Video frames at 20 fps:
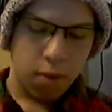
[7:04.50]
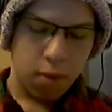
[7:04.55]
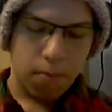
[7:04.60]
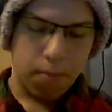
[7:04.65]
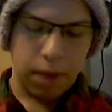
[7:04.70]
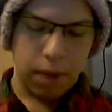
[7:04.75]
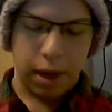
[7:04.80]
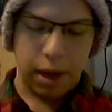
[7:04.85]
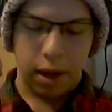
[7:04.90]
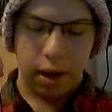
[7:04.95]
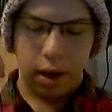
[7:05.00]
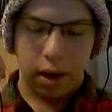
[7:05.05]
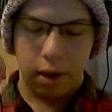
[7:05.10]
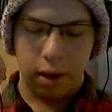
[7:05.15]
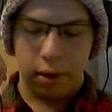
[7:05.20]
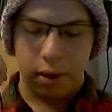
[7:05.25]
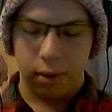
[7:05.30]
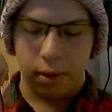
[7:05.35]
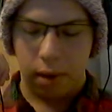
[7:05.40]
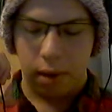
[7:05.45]
Media
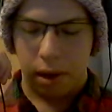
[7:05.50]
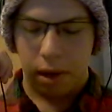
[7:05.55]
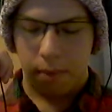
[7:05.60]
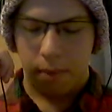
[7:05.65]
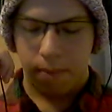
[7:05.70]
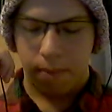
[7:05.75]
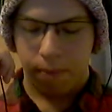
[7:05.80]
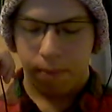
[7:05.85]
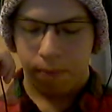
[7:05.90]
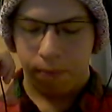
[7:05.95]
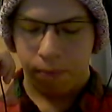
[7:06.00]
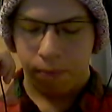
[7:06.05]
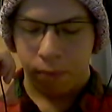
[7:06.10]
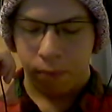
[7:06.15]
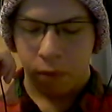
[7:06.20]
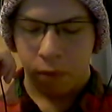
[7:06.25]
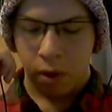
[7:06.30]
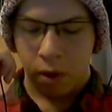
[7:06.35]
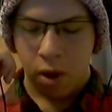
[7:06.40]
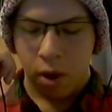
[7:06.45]
and design.
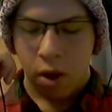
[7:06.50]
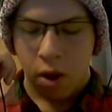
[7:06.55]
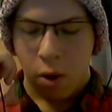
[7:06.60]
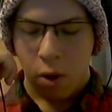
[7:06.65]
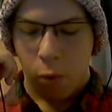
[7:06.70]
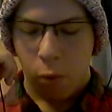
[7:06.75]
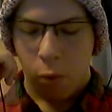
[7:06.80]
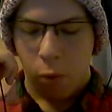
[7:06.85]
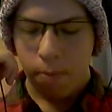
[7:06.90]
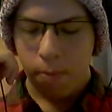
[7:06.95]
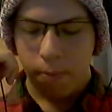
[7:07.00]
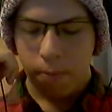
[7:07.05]
What